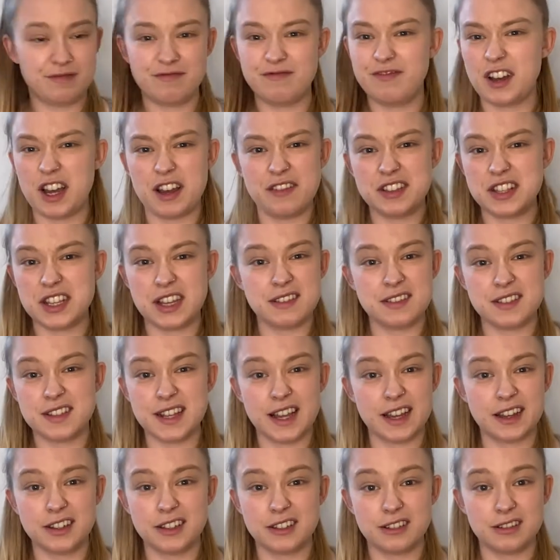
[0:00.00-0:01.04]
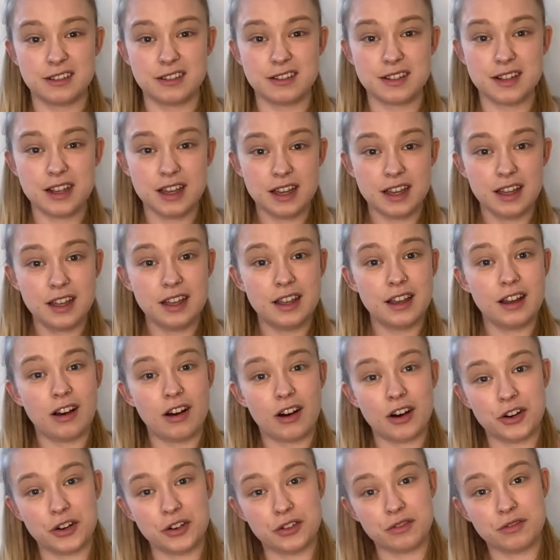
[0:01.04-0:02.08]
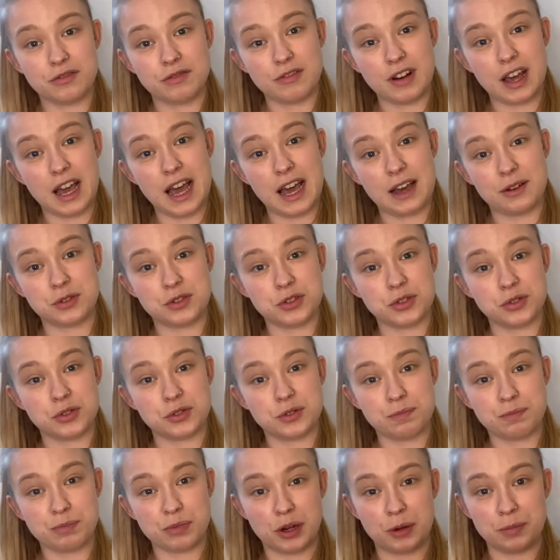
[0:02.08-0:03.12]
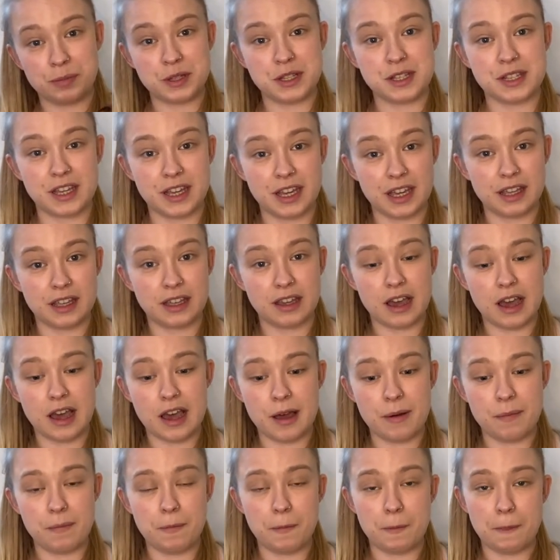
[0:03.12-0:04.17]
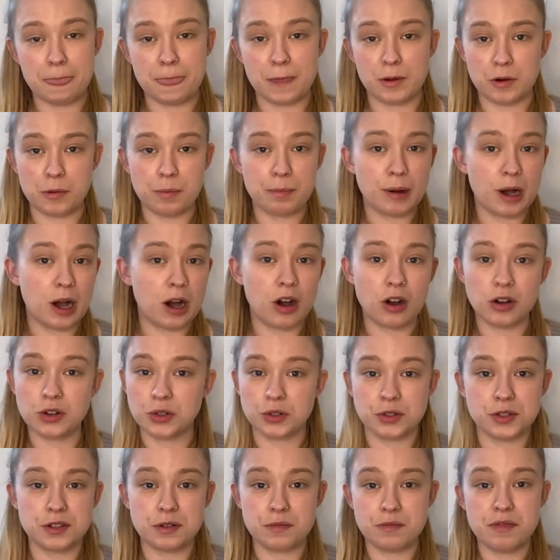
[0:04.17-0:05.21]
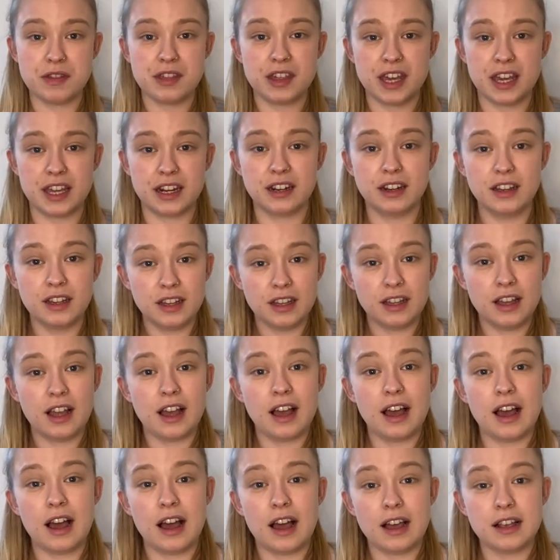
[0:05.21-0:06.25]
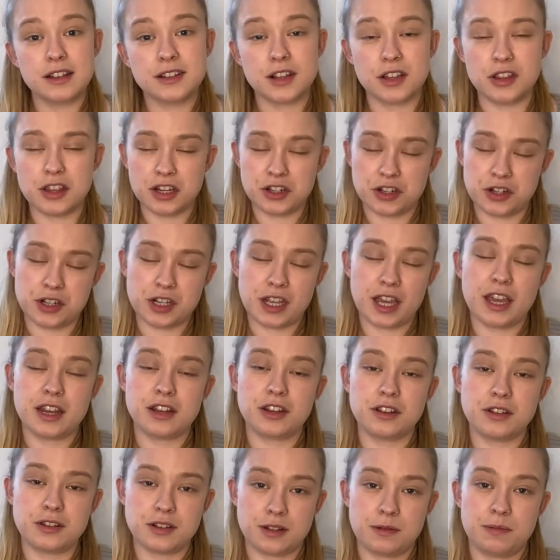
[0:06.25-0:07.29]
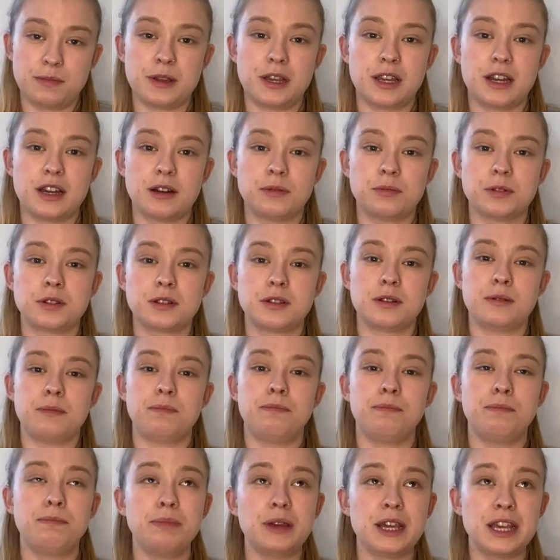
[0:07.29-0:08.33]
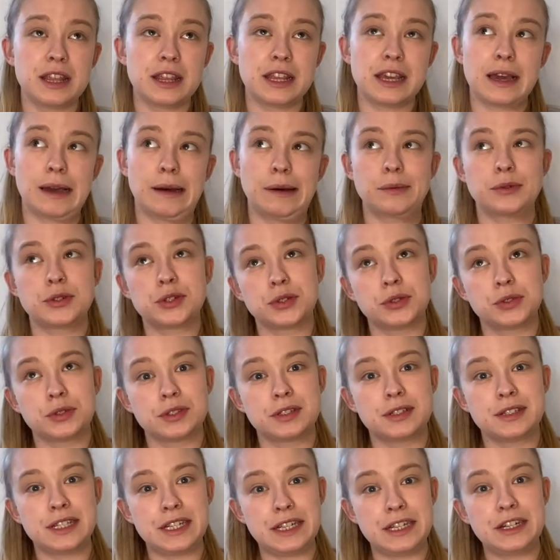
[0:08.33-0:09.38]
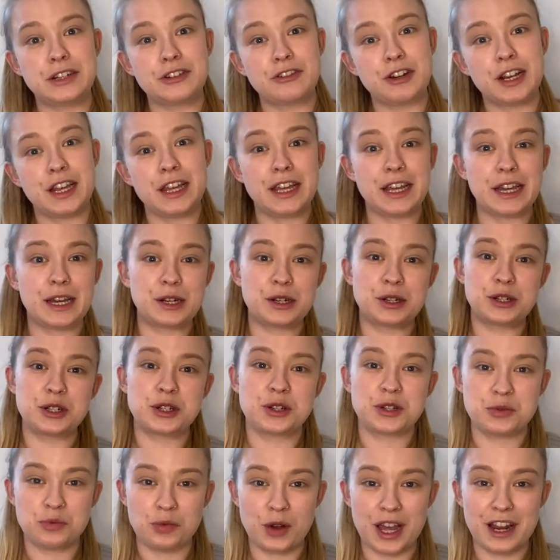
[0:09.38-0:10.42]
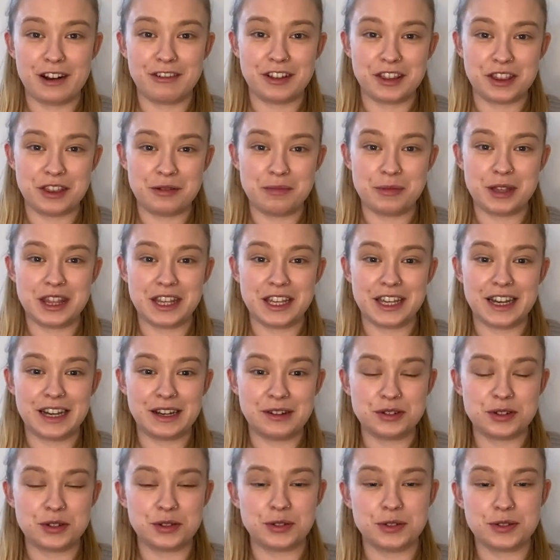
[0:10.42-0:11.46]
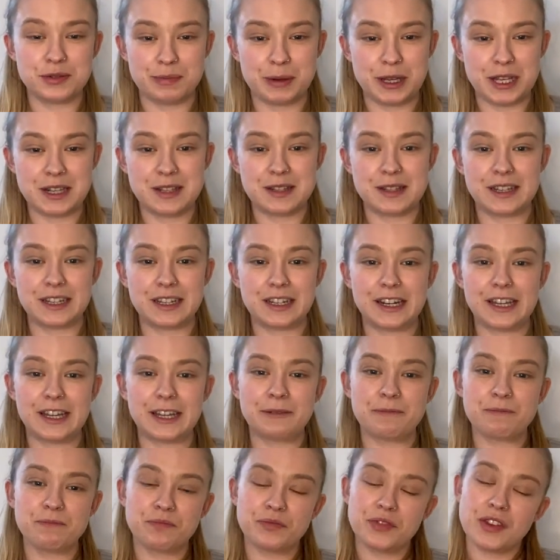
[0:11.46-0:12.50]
5 or 10 seconds on outdoors property, or a park or something. So they're just getting used to being able to be in the outdoor scenery and just wearing them in the outdoors, basically.